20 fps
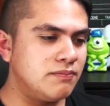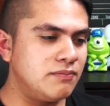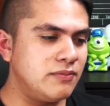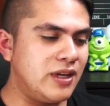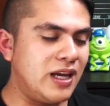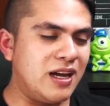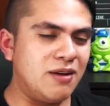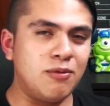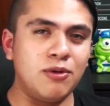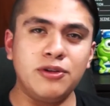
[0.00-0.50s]

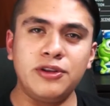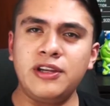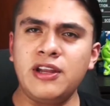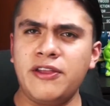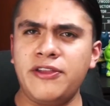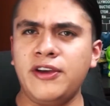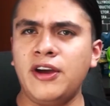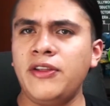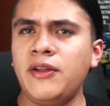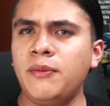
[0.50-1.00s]

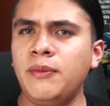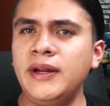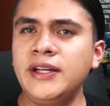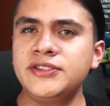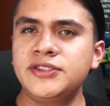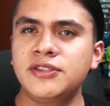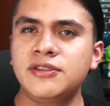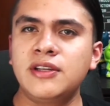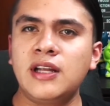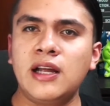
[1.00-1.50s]
the other
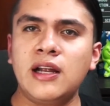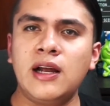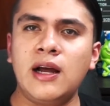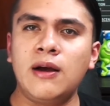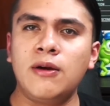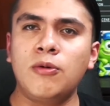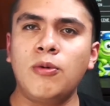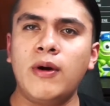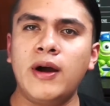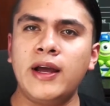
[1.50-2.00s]
reason
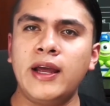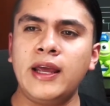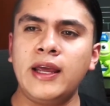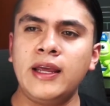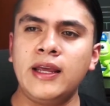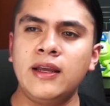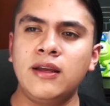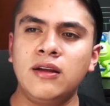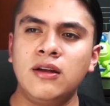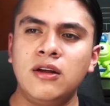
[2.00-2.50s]
that
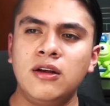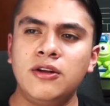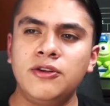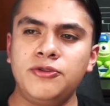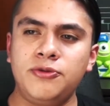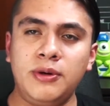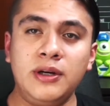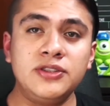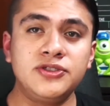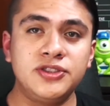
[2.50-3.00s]
why
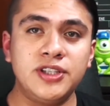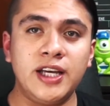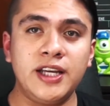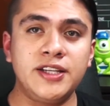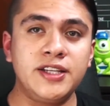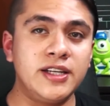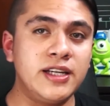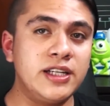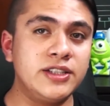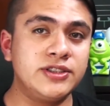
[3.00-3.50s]

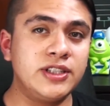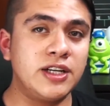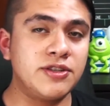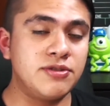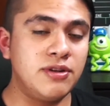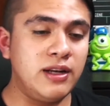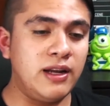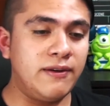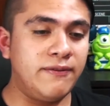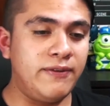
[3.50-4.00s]
translating is
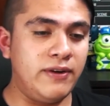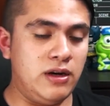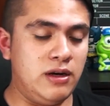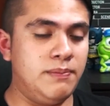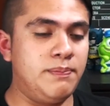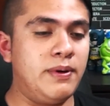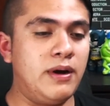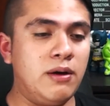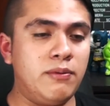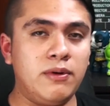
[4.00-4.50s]
actually a
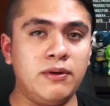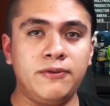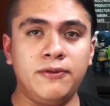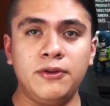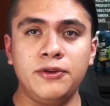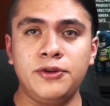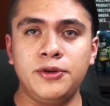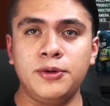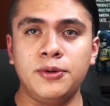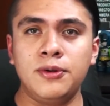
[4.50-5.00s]
very
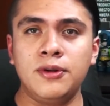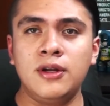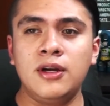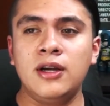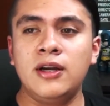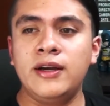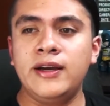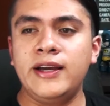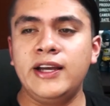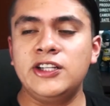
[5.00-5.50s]
powerful tool,
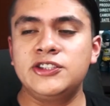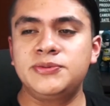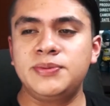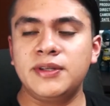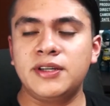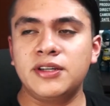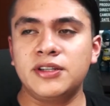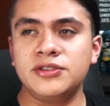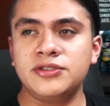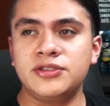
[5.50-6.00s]
it's
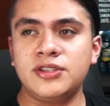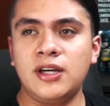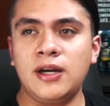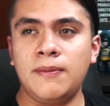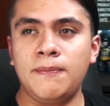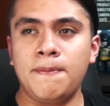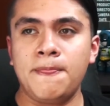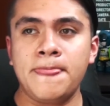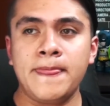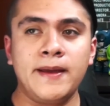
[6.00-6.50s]
because
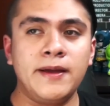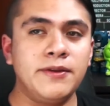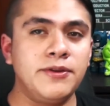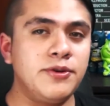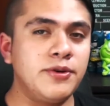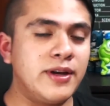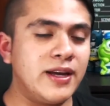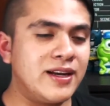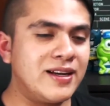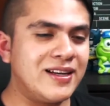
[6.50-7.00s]

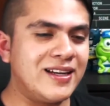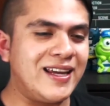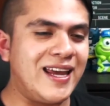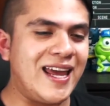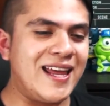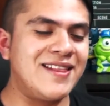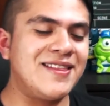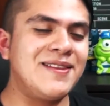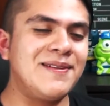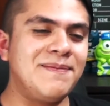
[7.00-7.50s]
you can
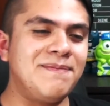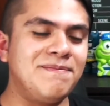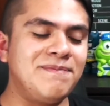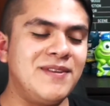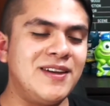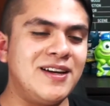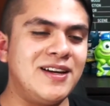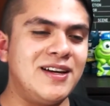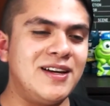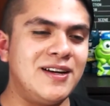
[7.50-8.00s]
get
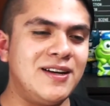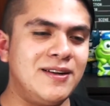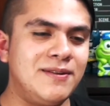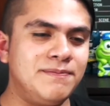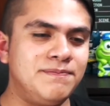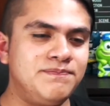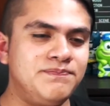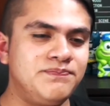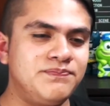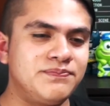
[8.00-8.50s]

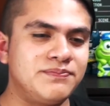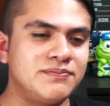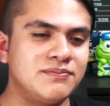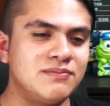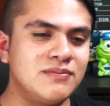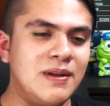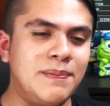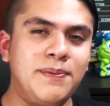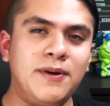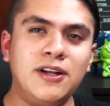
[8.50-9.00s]

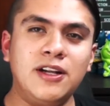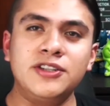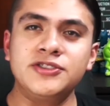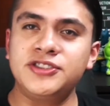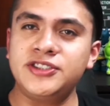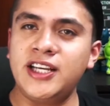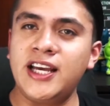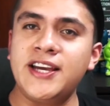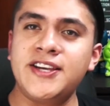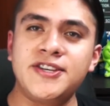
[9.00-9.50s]
the
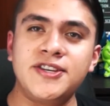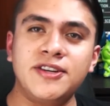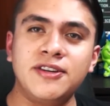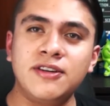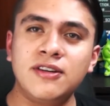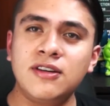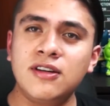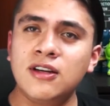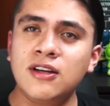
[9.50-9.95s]
pronunciation